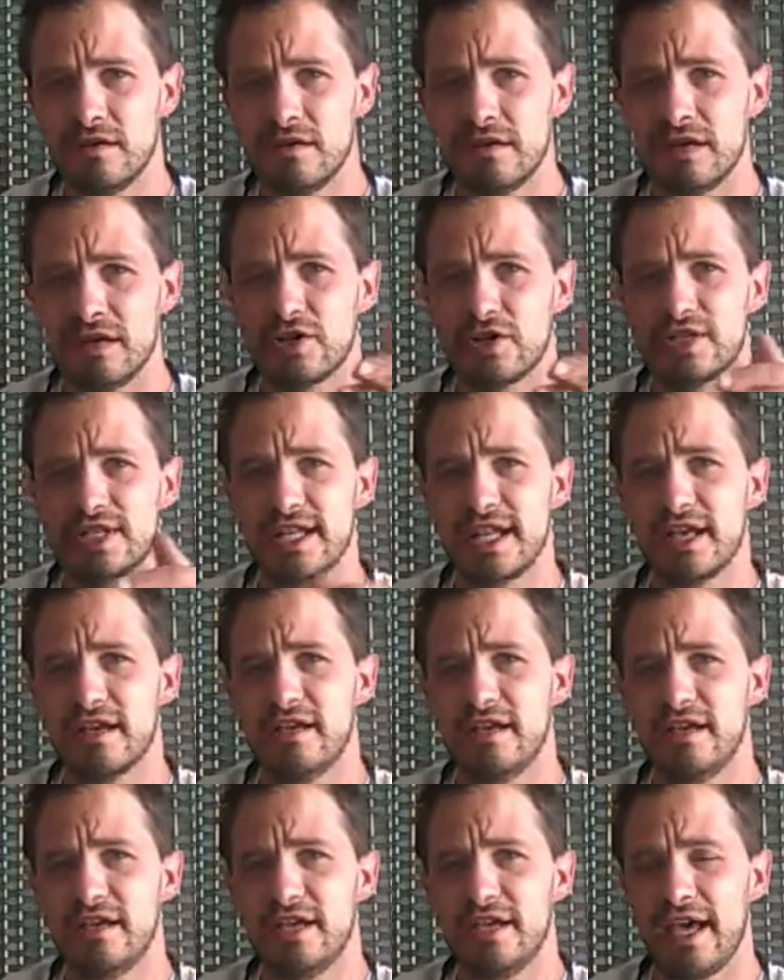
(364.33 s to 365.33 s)
You understand?
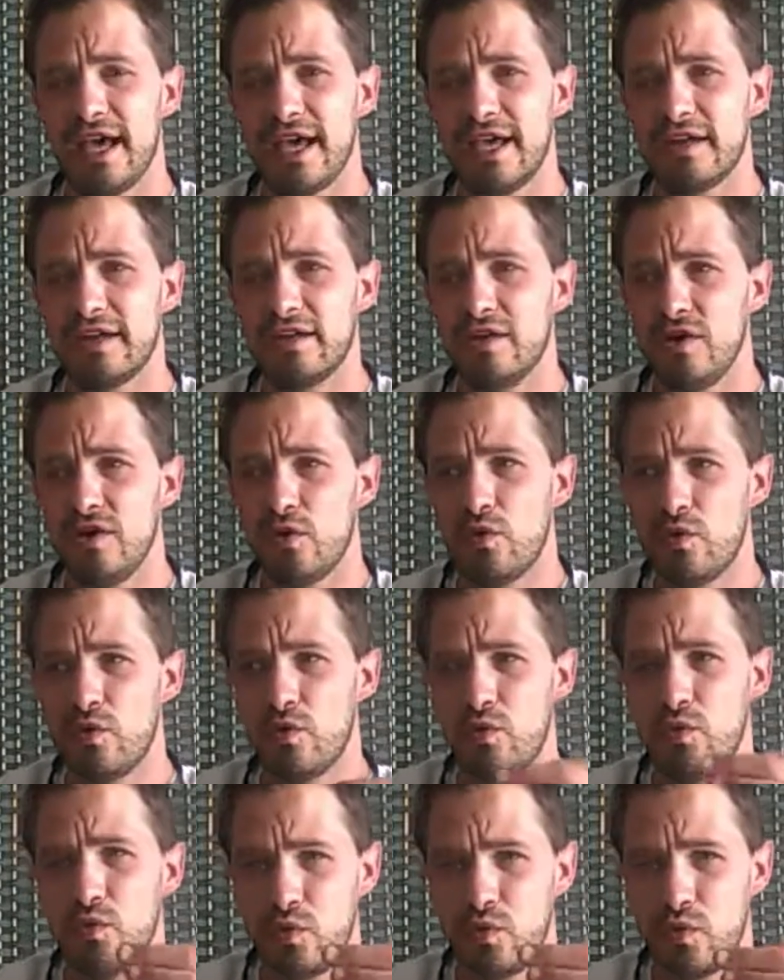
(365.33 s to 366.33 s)
And
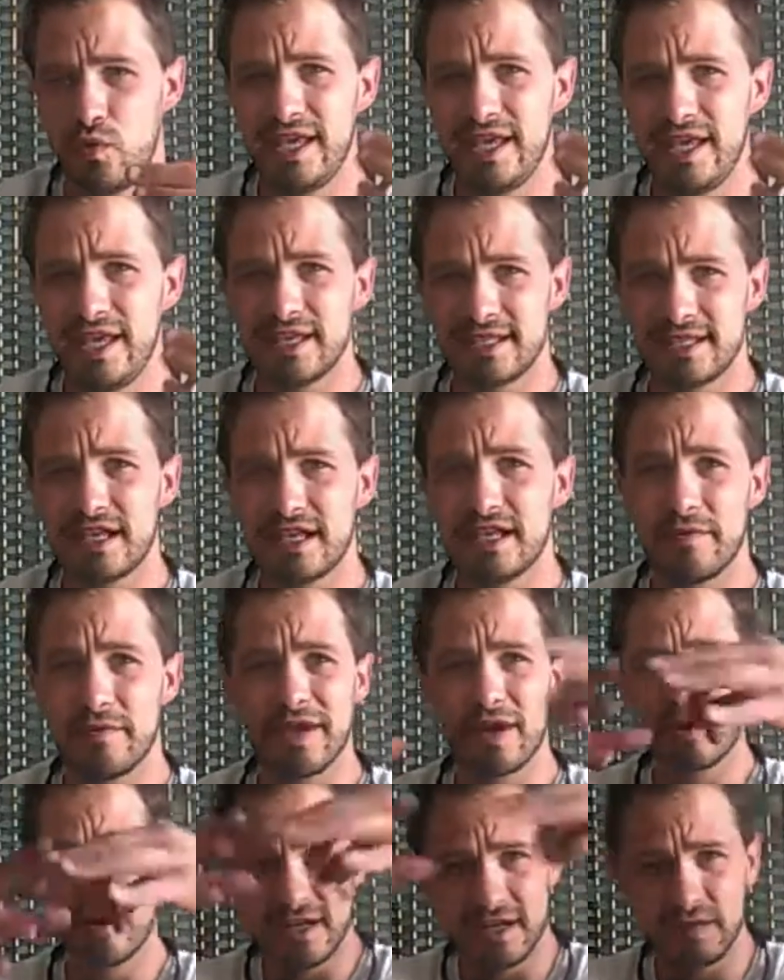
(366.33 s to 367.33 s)
we as an
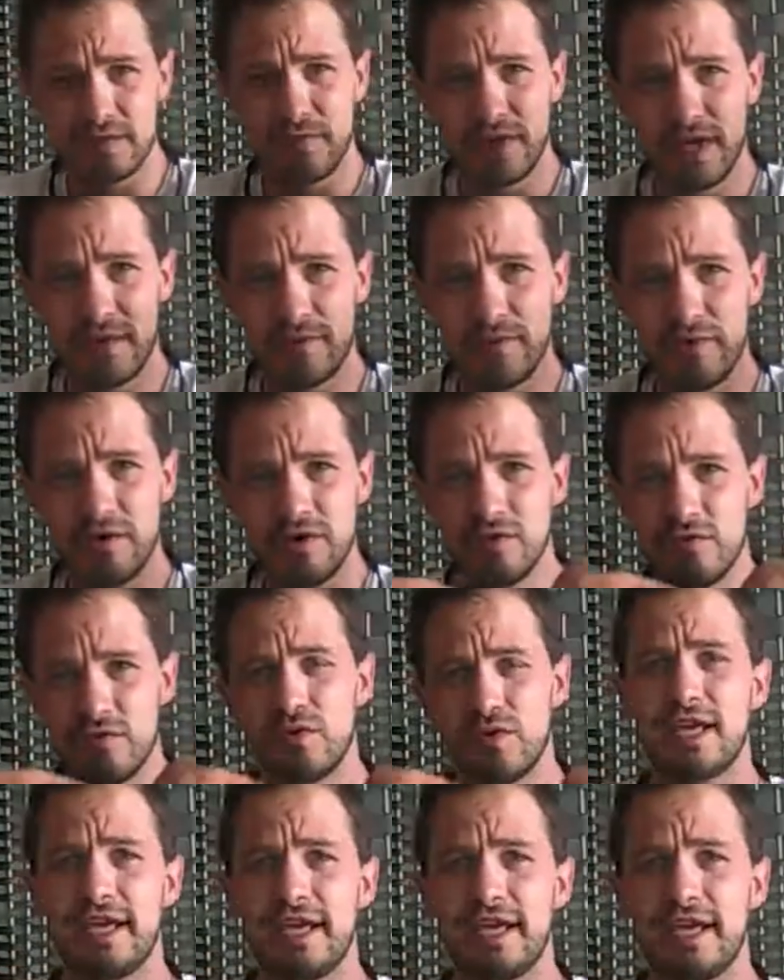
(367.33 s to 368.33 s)
American people would
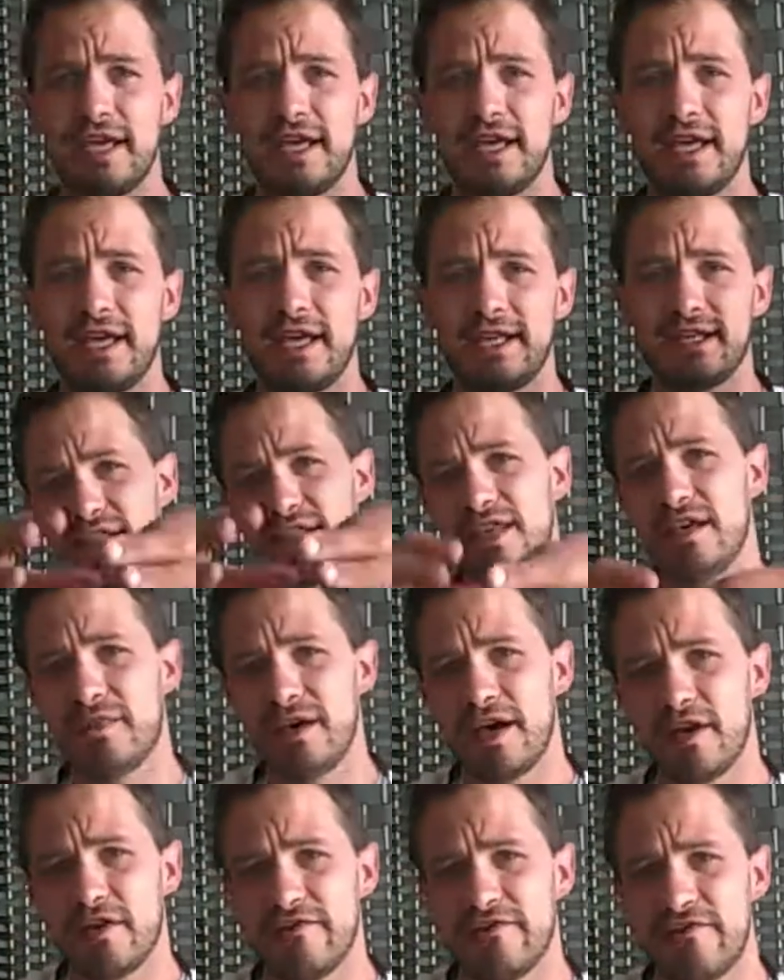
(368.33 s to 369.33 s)
like to limit the
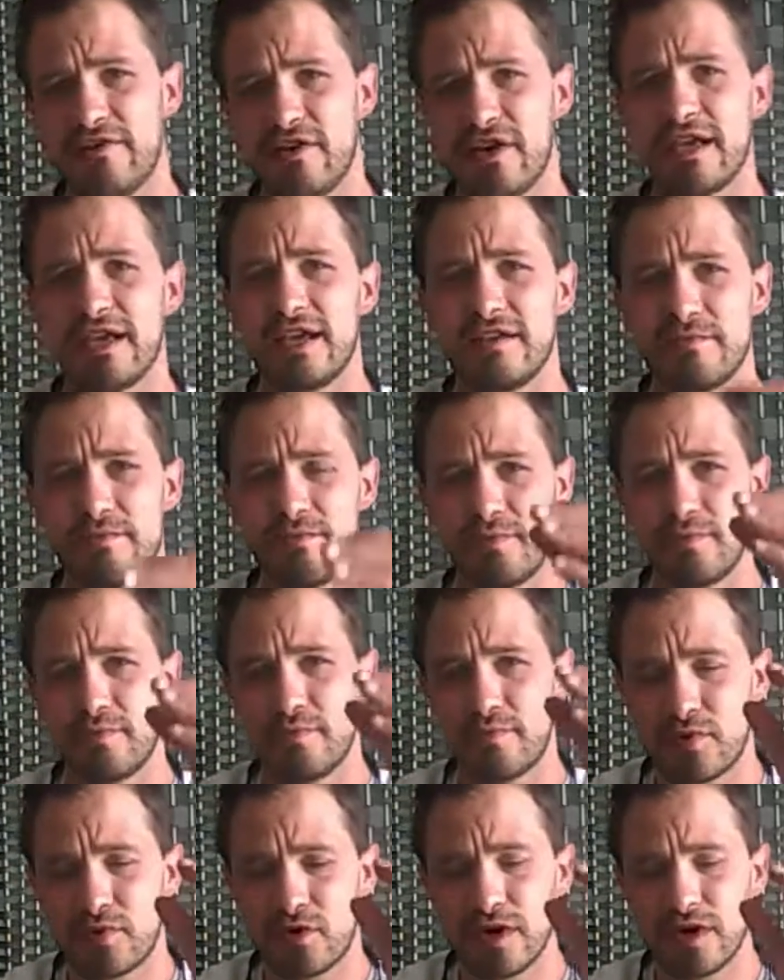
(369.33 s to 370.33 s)
amount of fucking
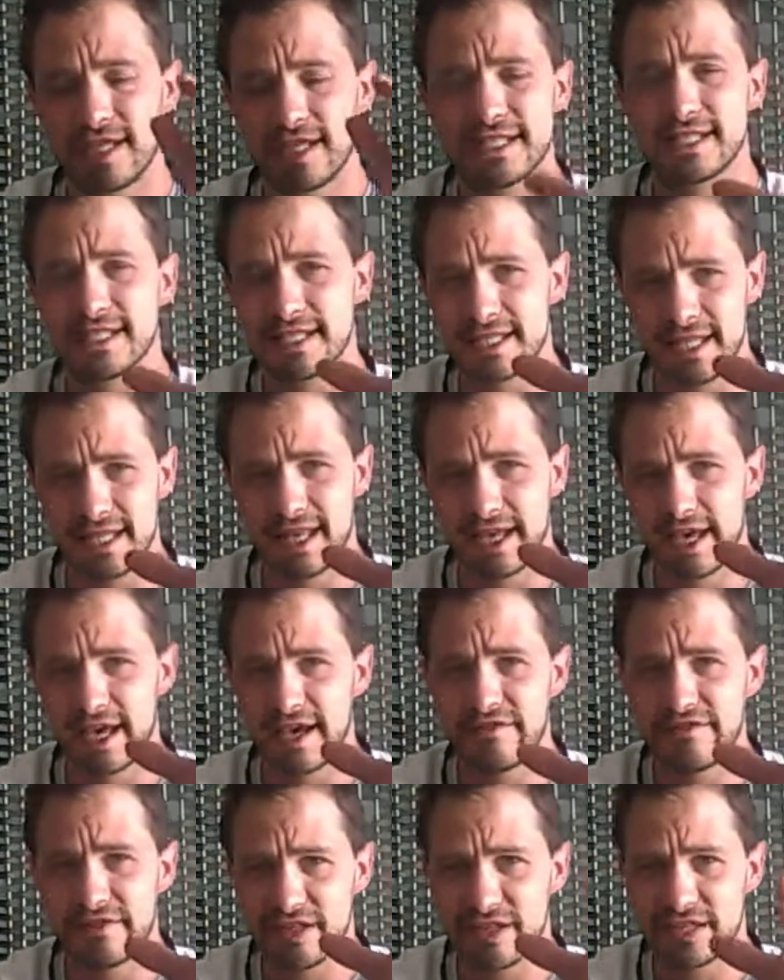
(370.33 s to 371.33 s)
presence they
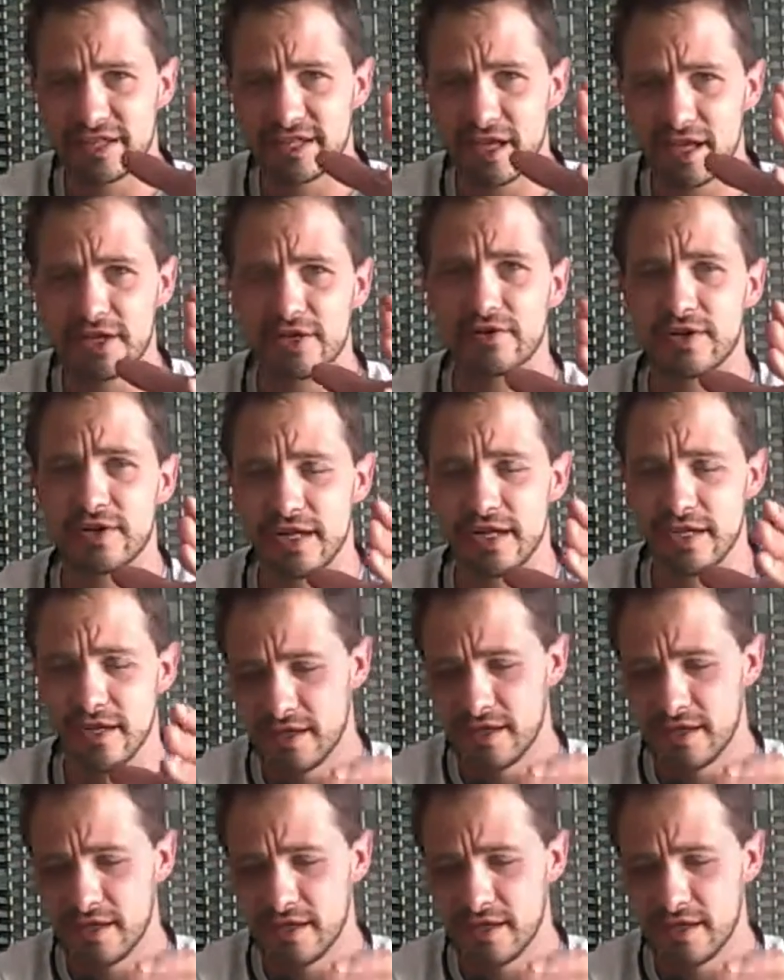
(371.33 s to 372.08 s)
have in this country.